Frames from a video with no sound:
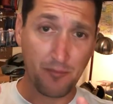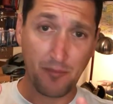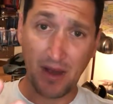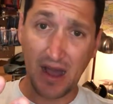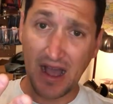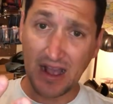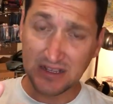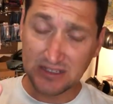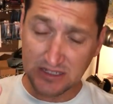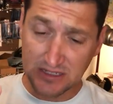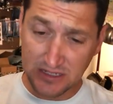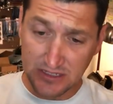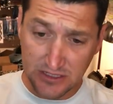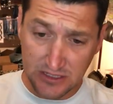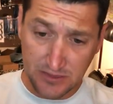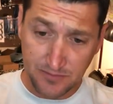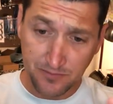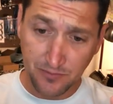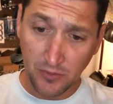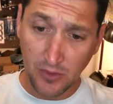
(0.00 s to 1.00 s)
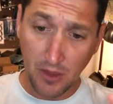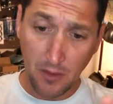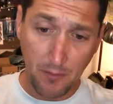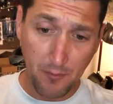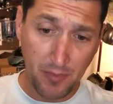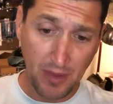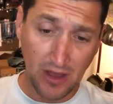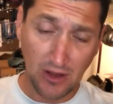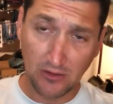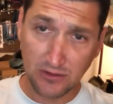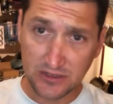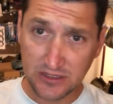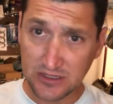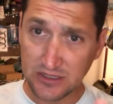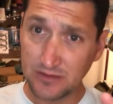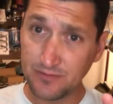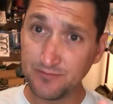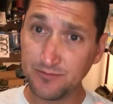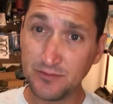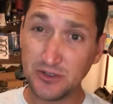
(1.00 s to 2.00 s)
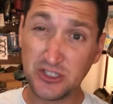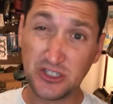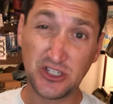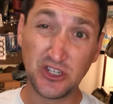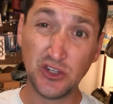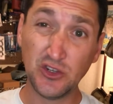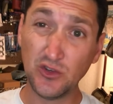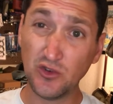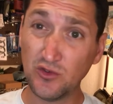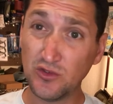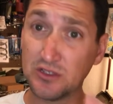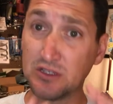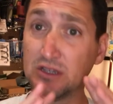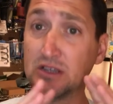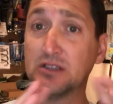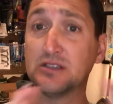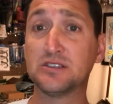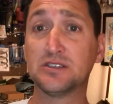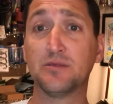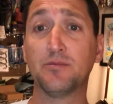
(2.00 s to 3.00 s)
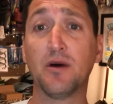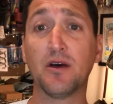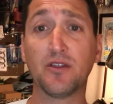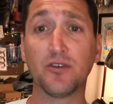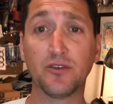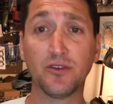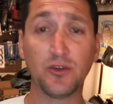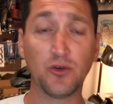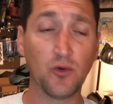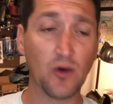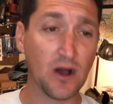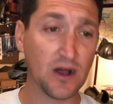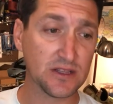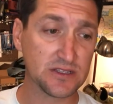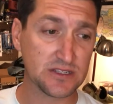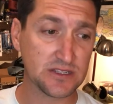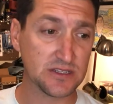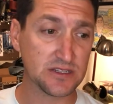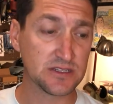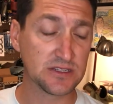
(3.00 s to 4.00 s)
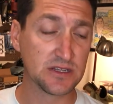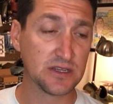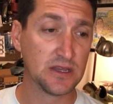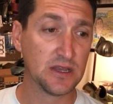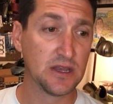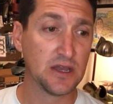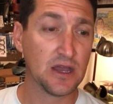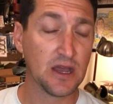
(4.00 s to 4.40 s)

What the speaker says: boxes, belts, shoes, and some other nuances